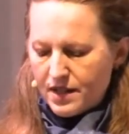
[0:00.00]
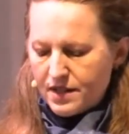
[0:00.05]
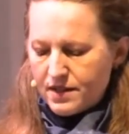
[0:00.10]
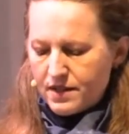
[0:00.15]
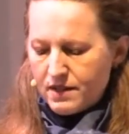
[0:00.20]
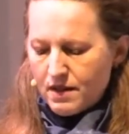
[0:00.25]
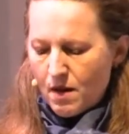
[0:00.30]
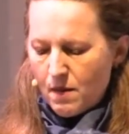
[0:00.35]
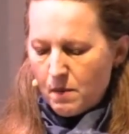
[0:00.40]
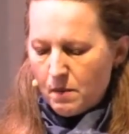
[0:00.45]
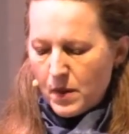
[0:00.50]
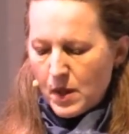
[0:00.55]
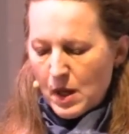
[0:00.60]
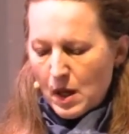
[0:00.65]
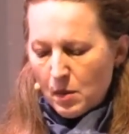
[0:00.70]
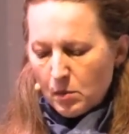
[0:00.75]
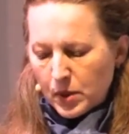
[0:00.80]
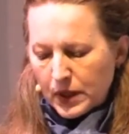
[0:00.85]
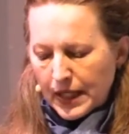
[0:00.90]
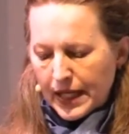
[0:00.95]
some
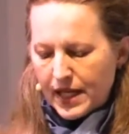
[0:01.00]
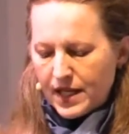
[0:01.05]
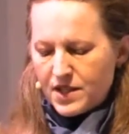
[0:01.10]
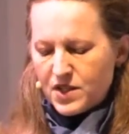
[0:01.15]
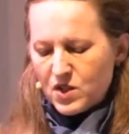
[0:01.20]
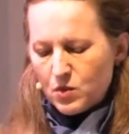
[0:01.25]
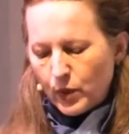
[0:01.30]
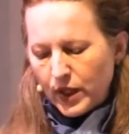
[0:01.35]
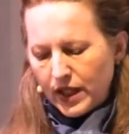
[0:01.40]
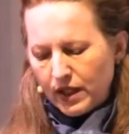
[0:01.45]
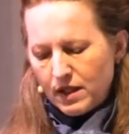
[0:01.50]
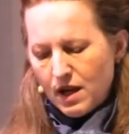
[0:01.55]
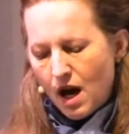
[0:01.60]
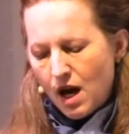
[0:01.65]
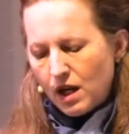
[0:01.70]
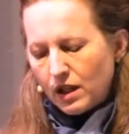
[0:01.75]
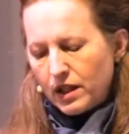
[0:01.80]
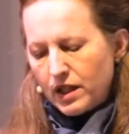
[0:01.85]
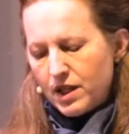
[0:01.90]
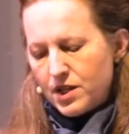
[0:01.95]
place we
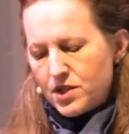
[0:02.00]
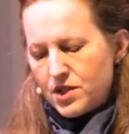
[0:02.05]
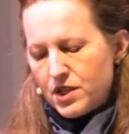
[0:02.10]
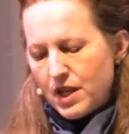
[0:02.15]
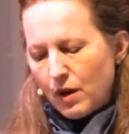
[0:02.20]
acknowledge